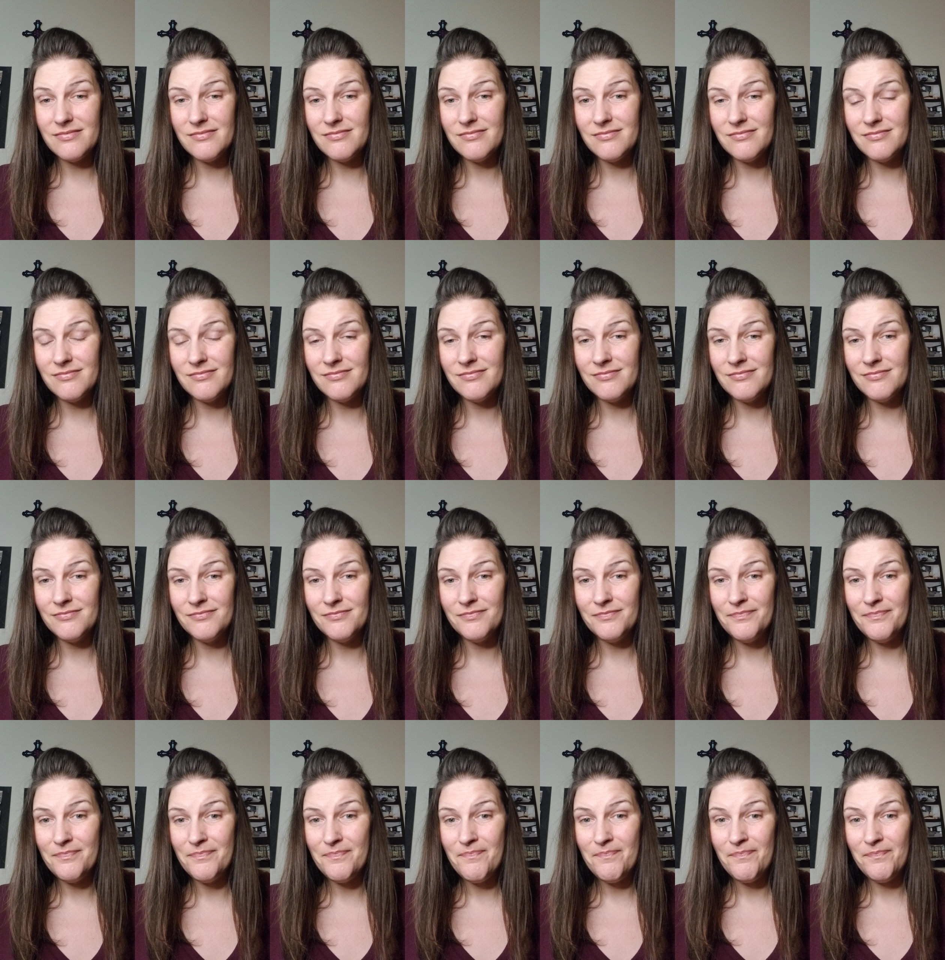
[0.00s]

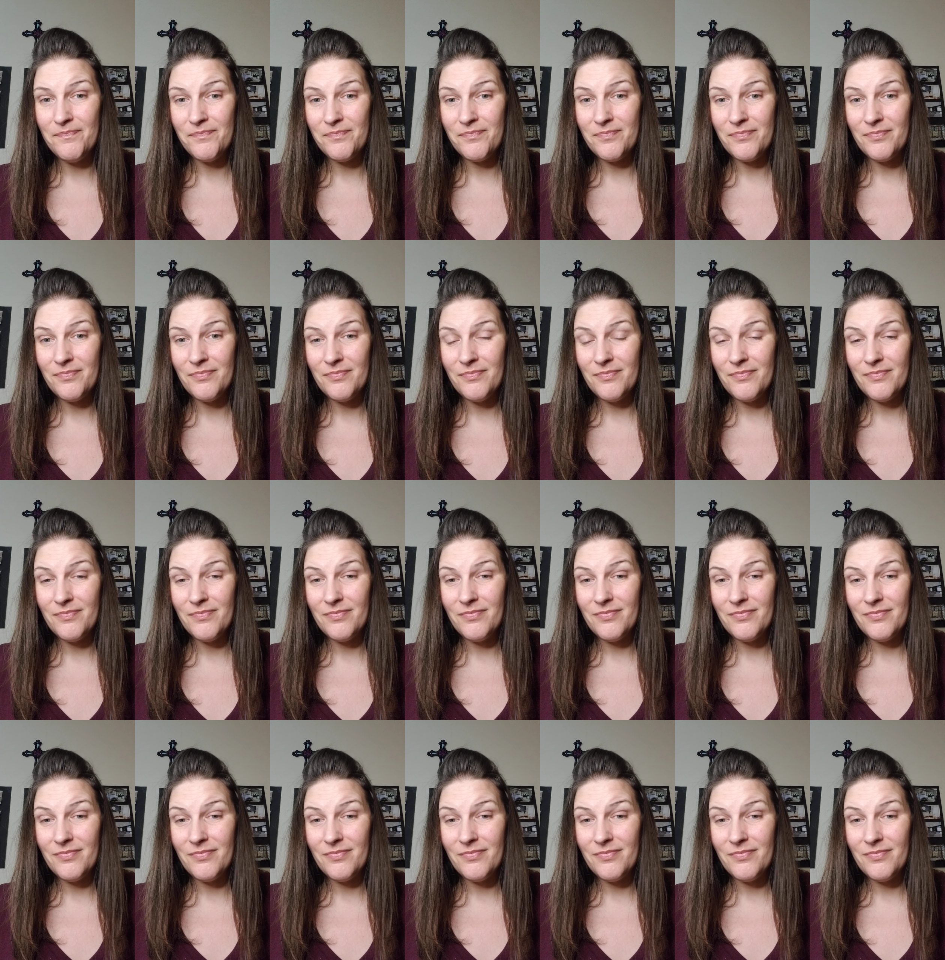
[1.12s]
Nobody speaks.